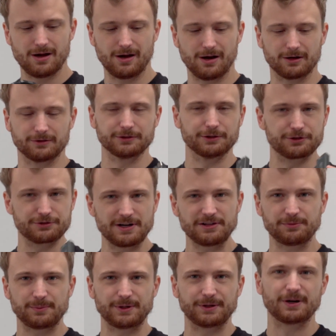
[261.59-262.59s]
our little
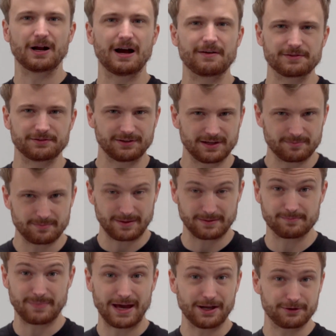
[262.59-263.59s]
transmitter off the same
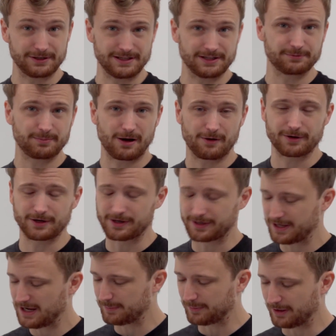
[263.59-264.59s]
battery that's powering our
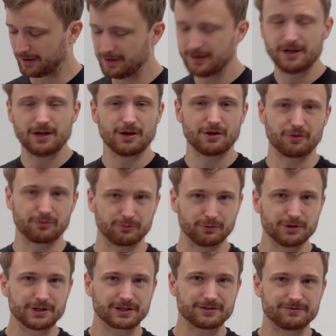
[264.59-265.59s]
camera.
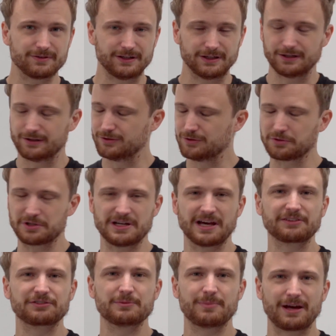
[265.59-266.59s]
Really convenient, don't need
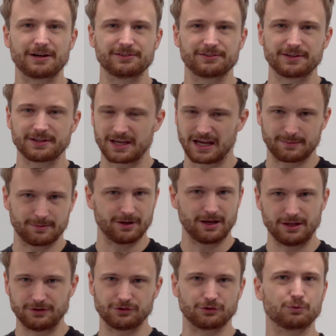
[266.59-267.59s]
extra batteries in the camera.
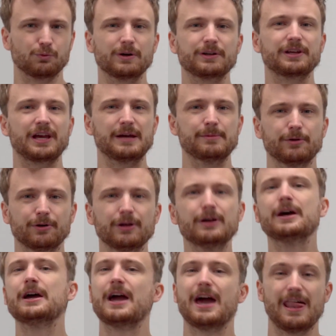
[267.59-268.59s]
It's just one cable
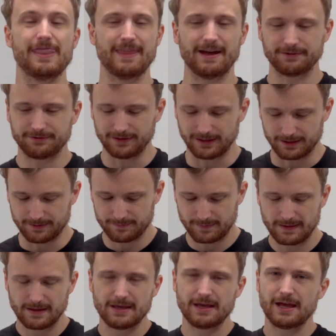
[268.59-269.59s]
and that's it.
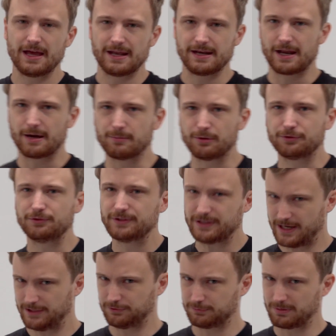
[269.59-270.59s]
Now most of you
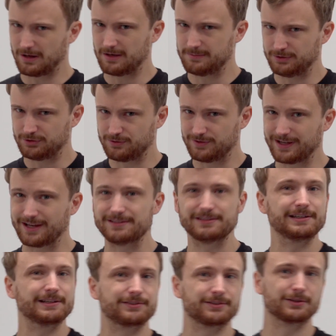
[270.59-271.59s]
guys will probably be shooting on
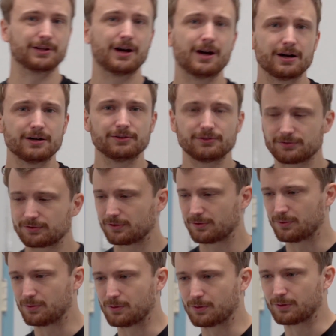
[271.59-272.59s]
D S L Rs
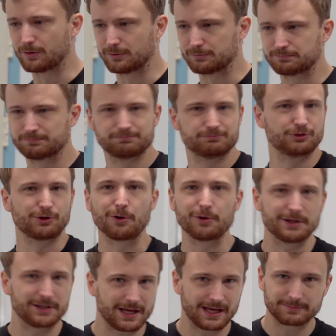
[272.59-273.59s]
or
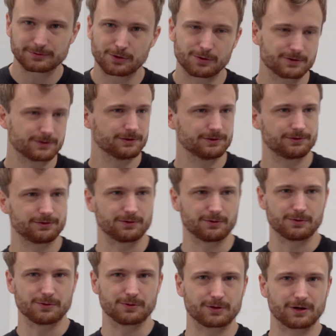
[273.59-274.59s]
Sony camcorders
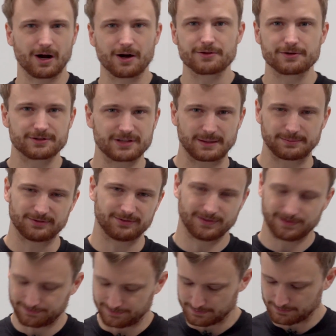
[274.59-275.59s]
or other types of
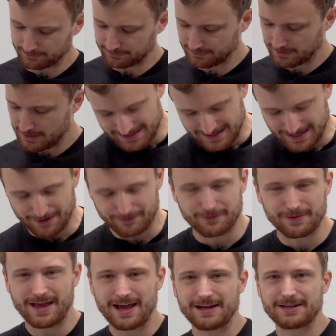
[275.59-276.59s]
systems. Now
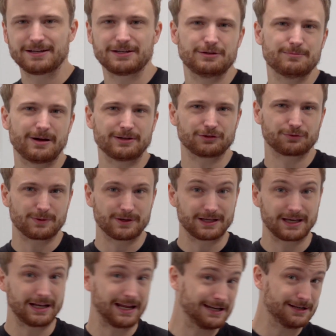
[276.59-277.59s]
for that, you might just want to
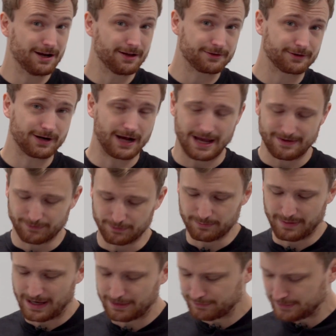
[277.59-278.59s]
get another
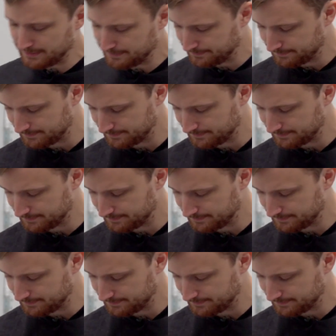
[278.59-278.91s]
iPhone battery,